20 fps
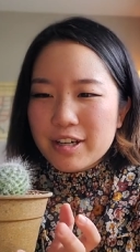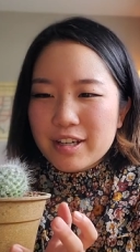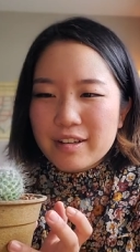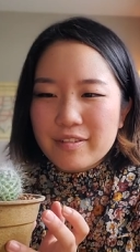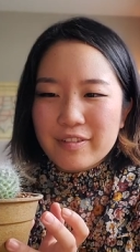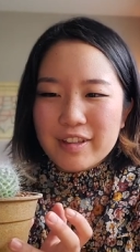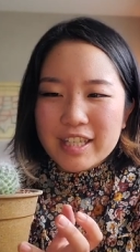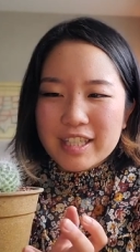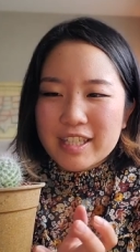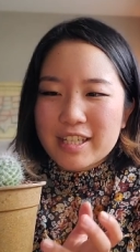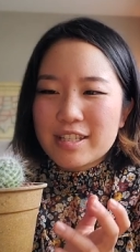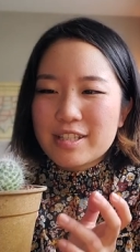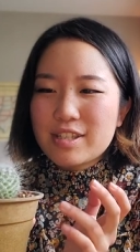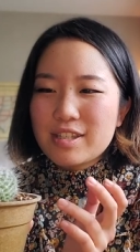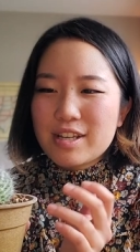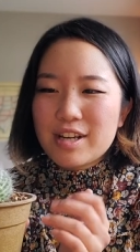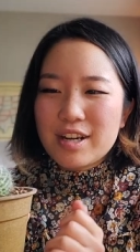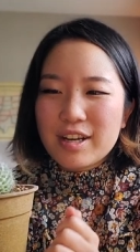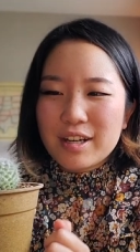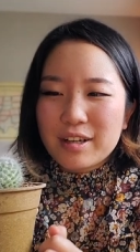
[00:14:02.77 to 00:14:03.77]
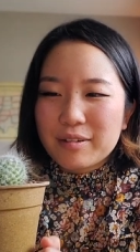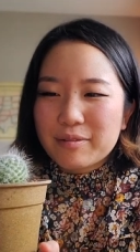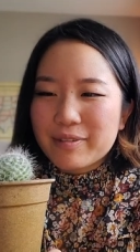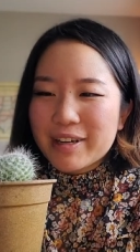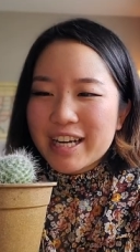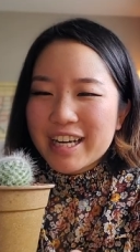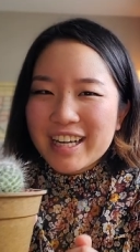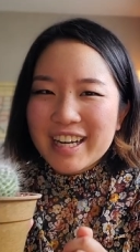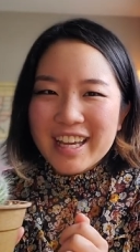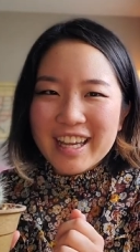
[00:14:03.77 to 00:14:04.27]
of like a
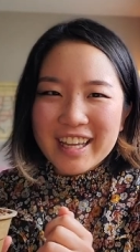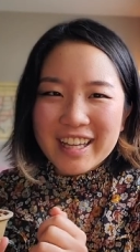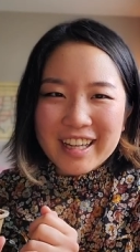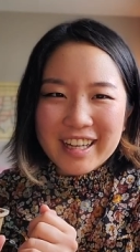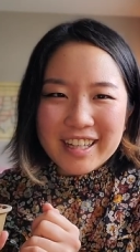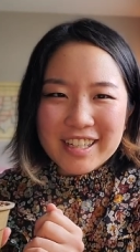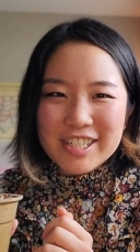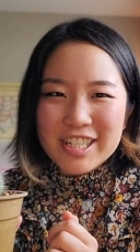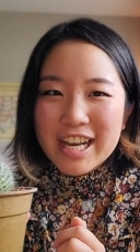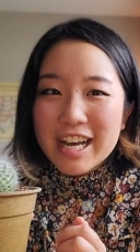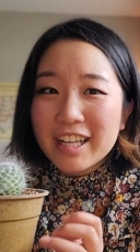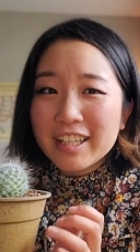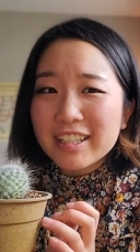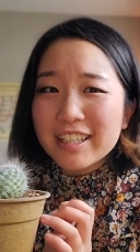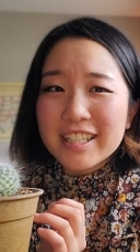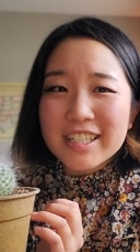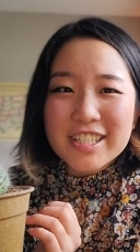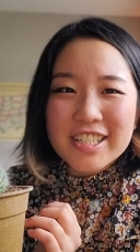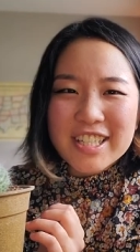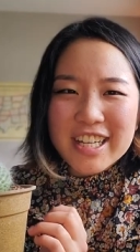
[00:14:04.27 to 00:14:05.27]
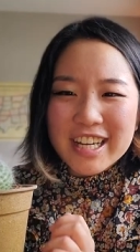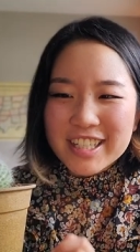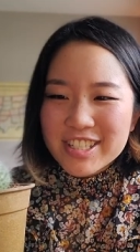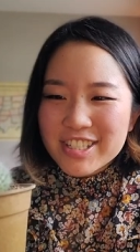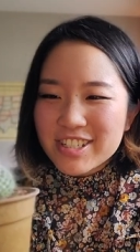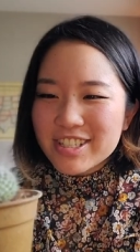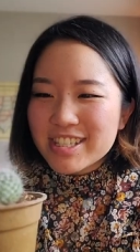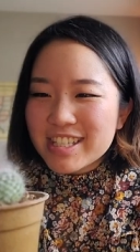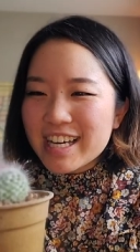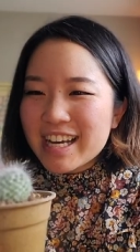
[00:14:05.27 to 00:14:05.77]
songwriting challenge
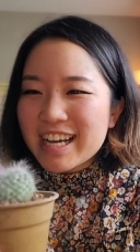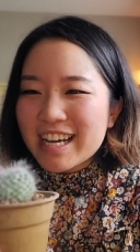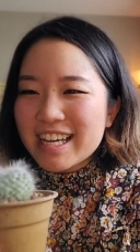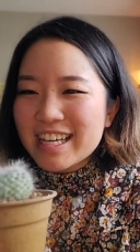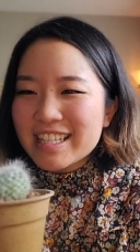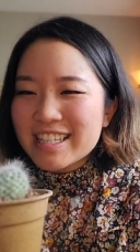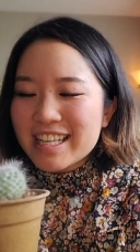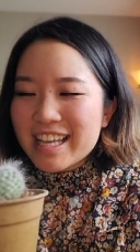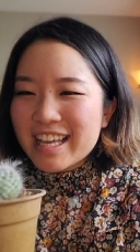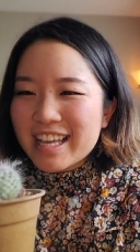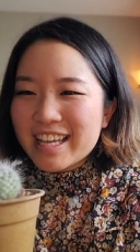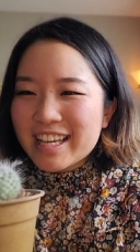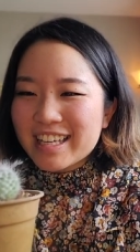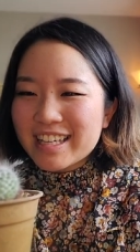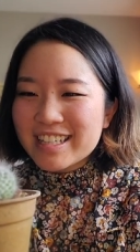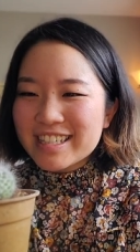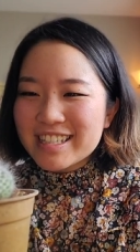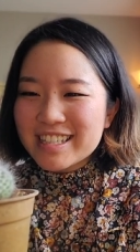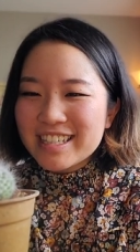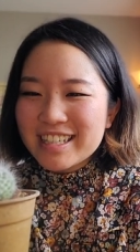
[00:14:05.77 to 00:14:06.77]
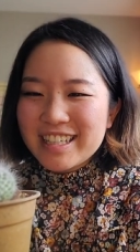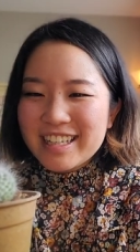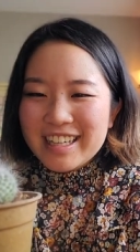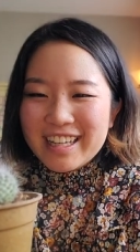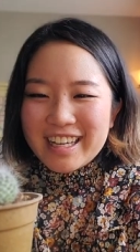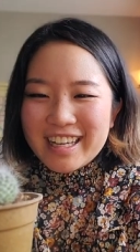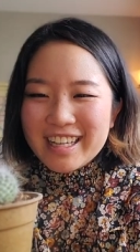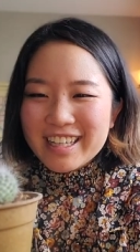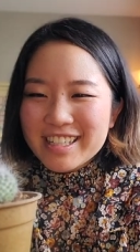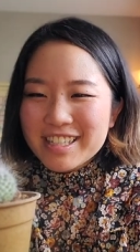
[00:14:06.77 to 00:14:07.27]
exercise and
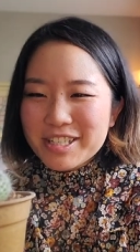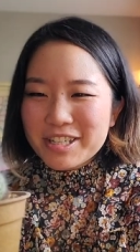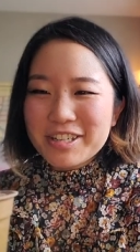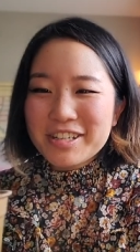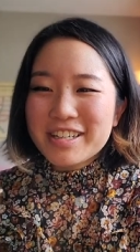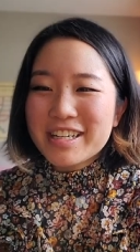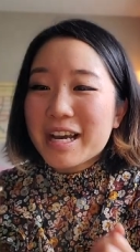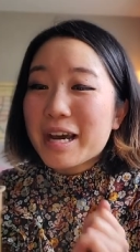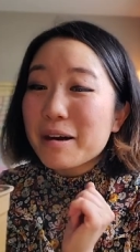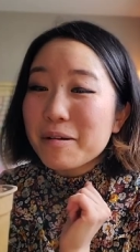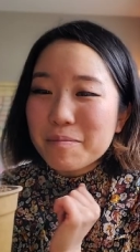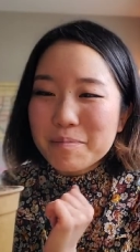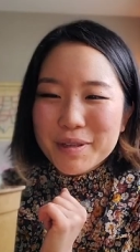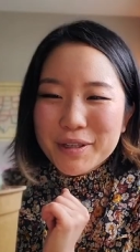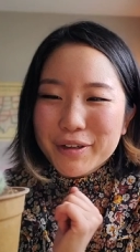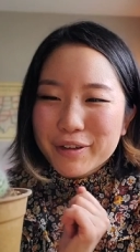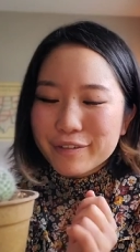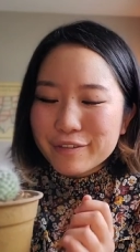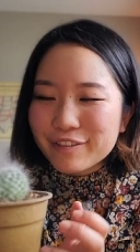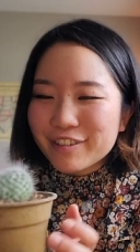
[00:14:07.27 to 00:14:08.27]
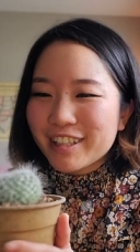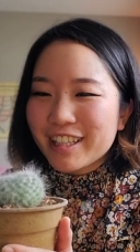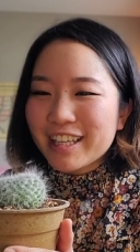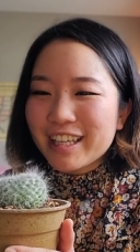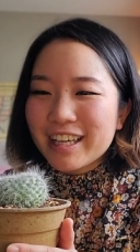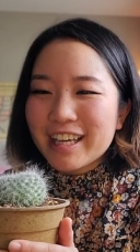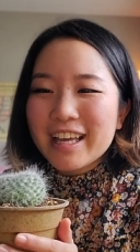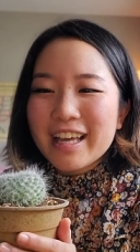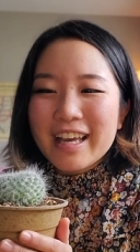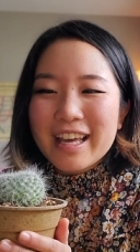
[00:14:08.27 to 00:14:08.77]
it turned out
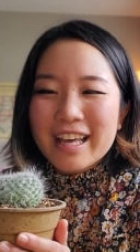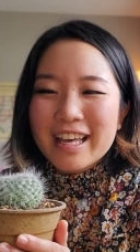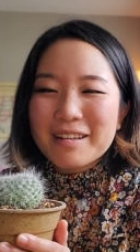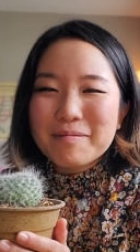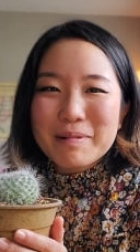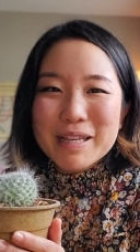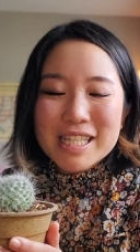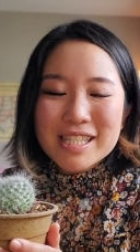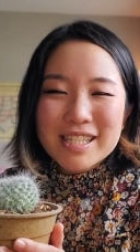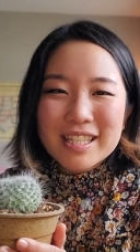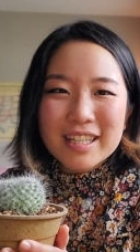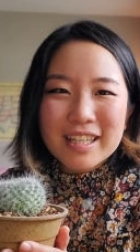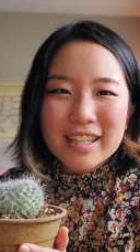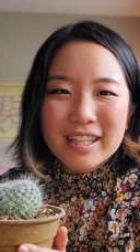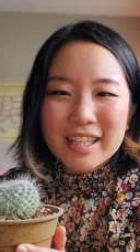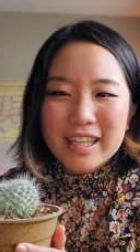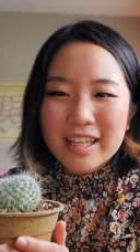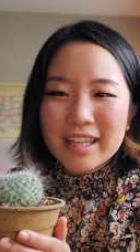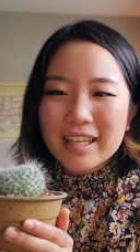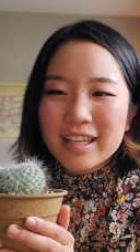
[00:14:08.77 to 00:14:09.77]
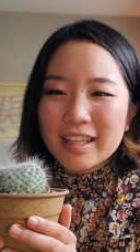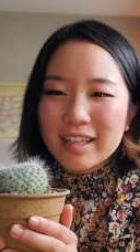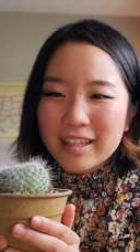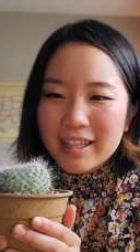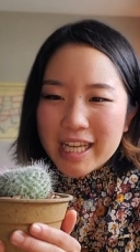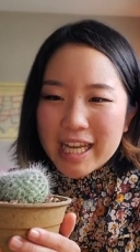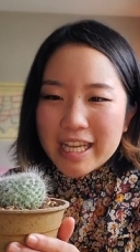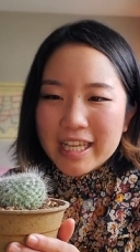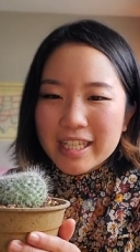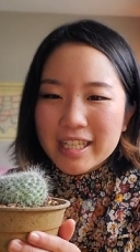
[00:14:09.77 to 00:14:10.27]
beautifully. It basically
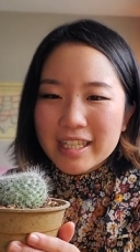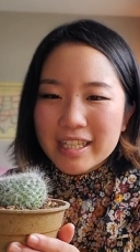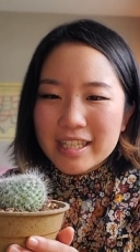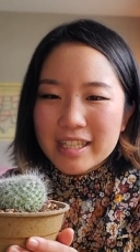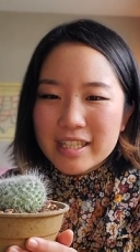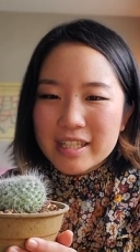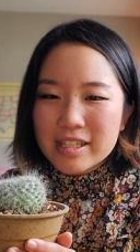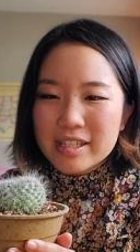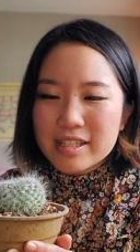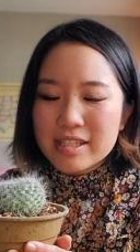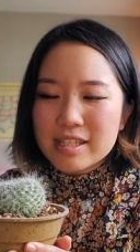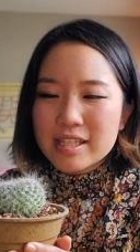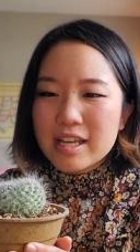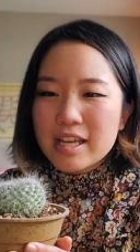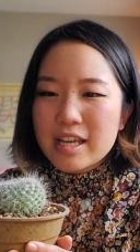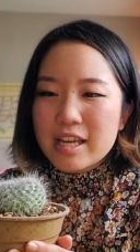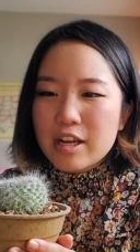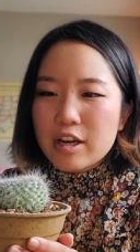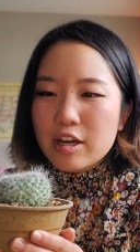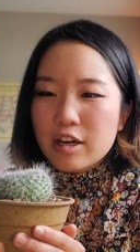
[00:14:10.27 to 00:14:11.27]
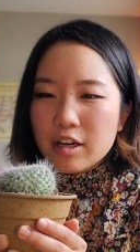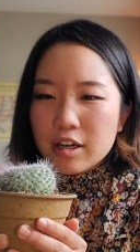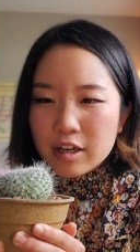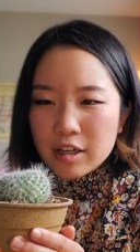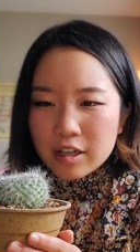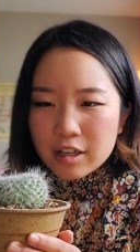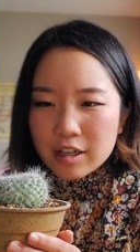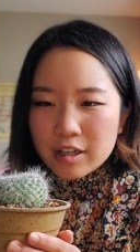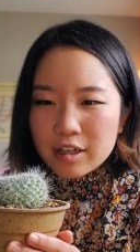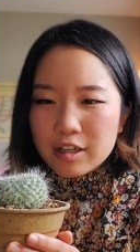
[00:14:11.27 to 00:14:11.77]
likens
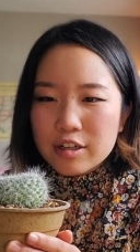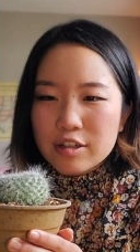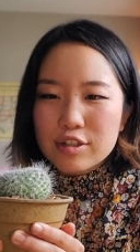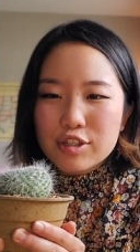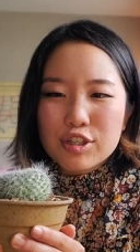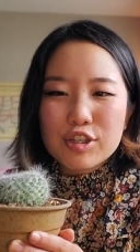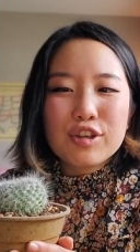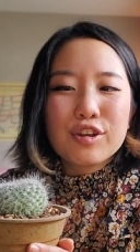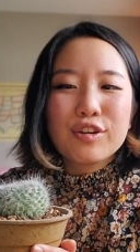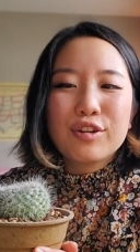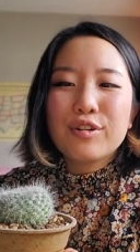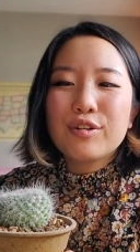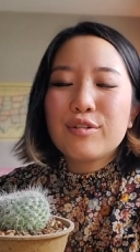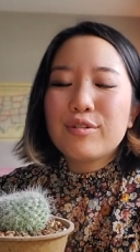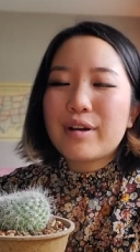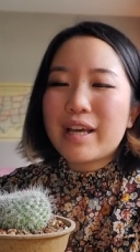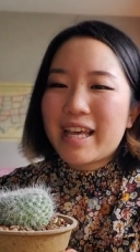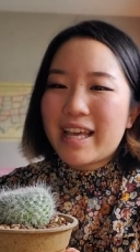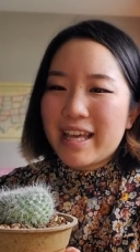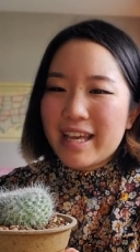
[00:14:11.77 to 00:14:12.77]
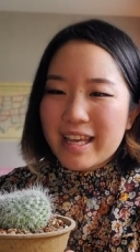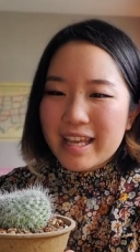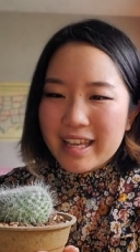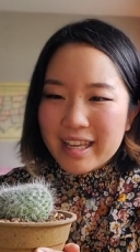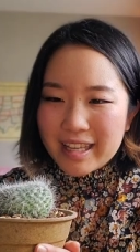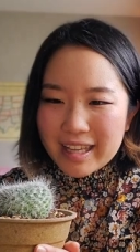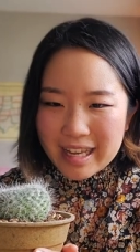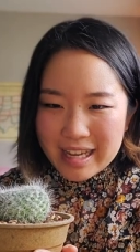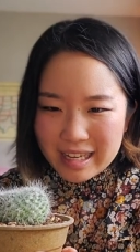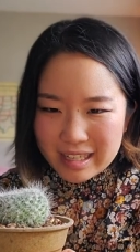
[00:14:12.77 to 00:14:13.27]
her to a
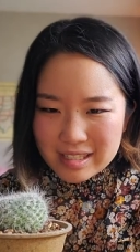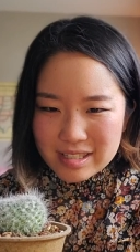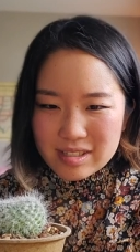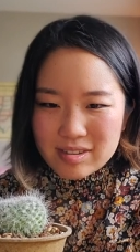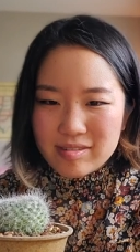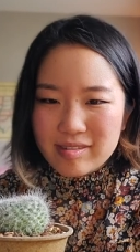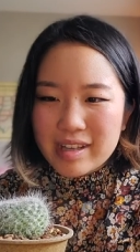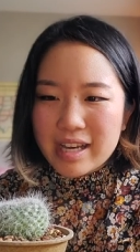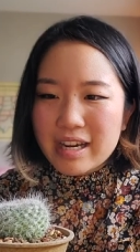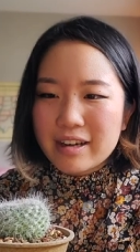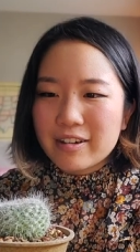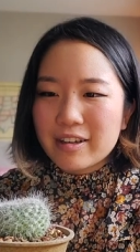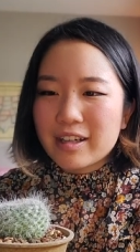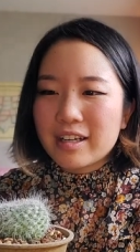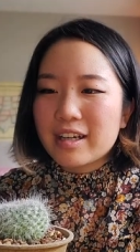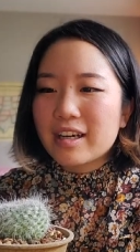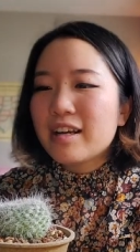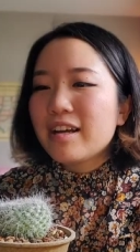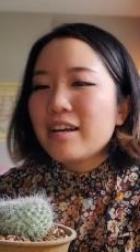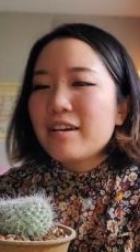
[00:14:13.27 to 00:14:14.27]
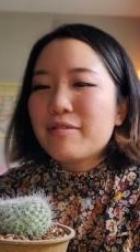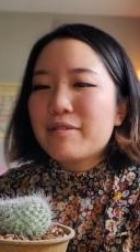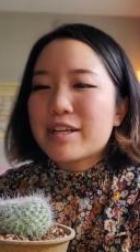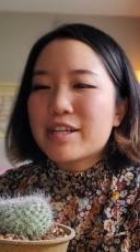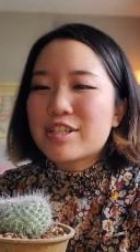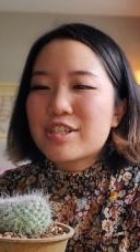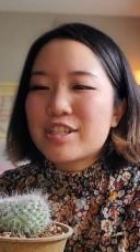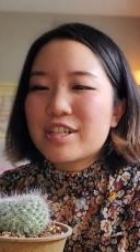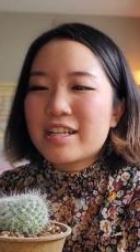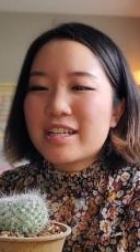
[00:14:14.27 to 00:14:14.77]
cactus flower,
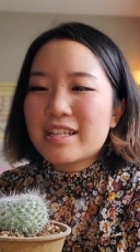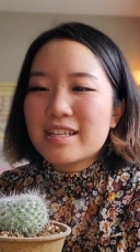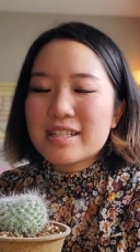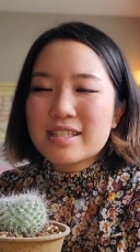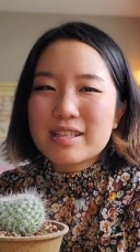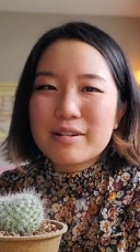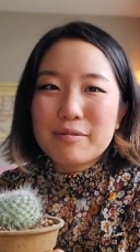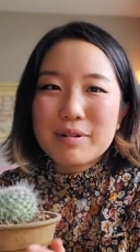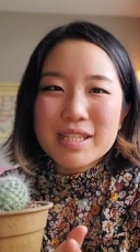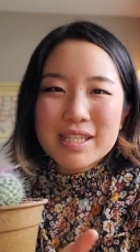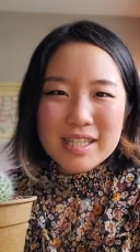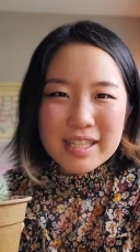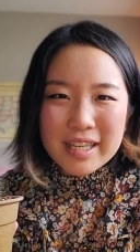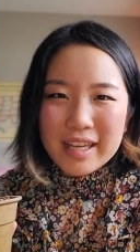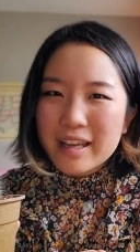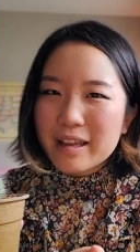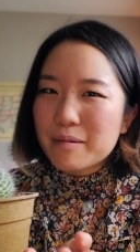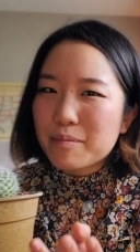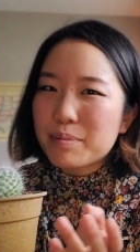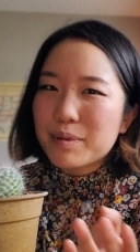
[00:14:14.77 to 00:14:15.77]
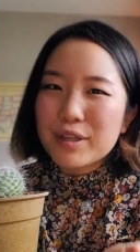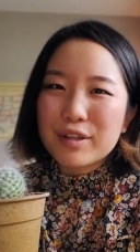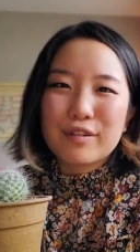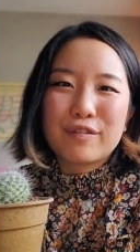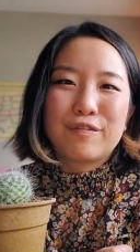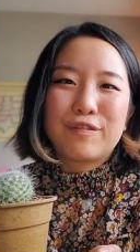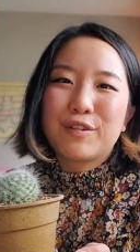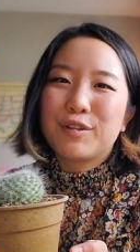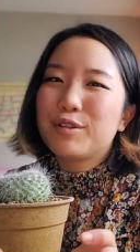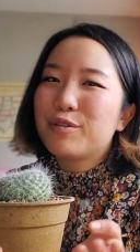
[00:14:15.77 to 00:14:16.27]
which is once again
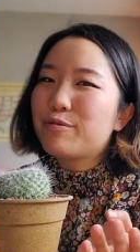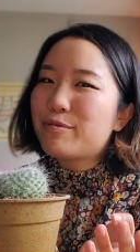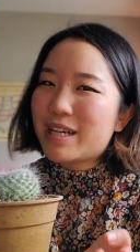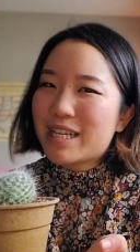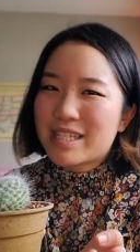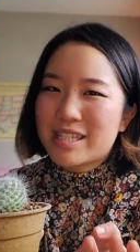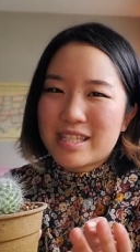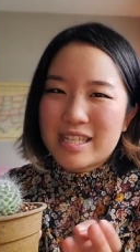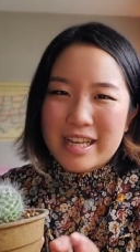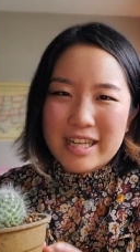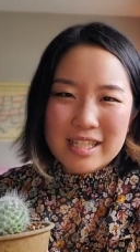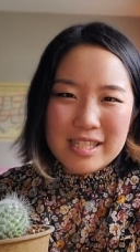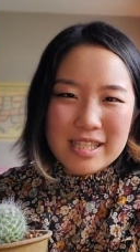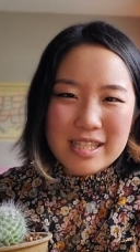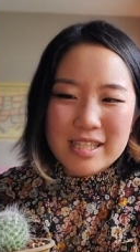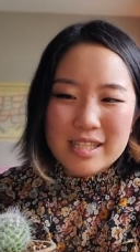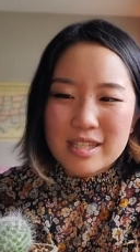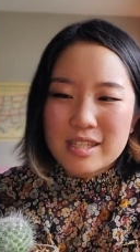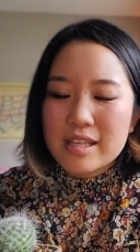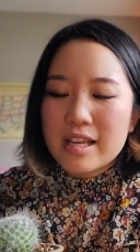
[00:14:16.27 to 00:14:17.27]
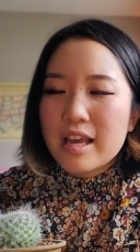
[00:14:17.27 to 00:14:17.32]
beautiful West Texas